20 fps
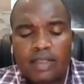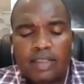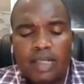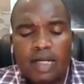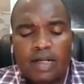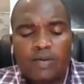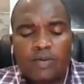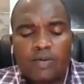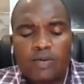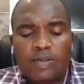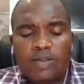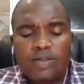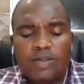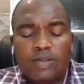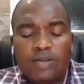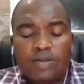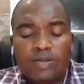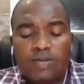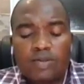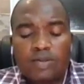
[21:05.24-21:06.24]
that
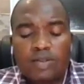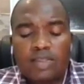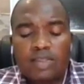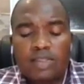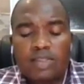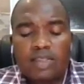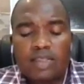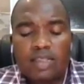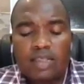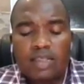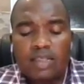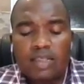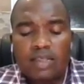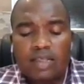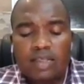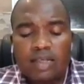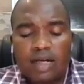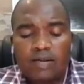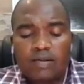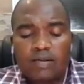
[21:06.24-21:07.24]
constitute
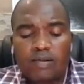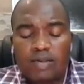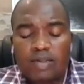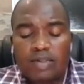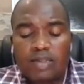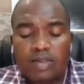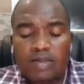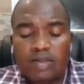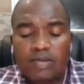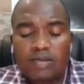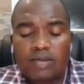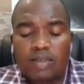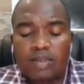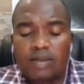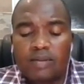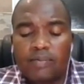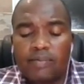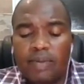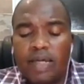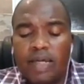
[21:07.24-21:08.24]

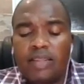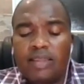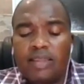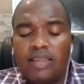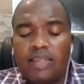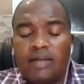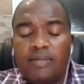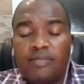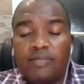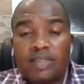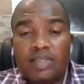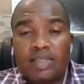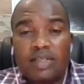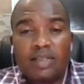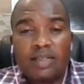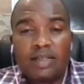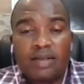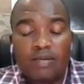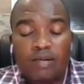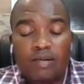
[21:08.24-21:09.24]
the main themes
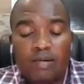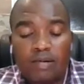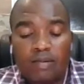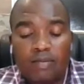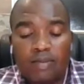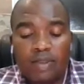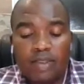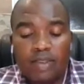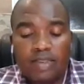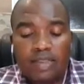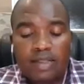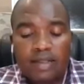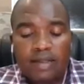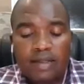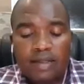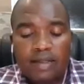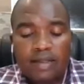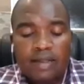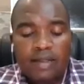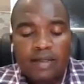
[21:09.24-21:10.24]
in economics,
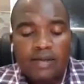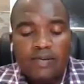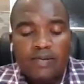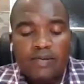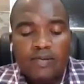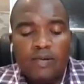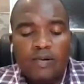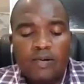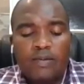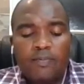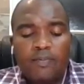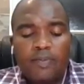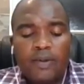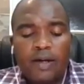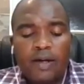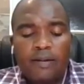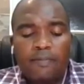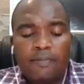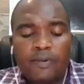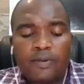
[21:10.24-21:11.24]
you won't
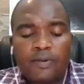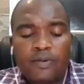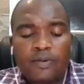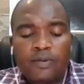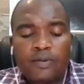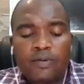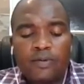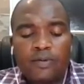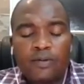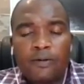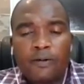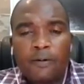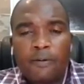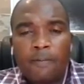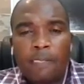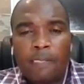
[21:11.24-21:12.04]
be able to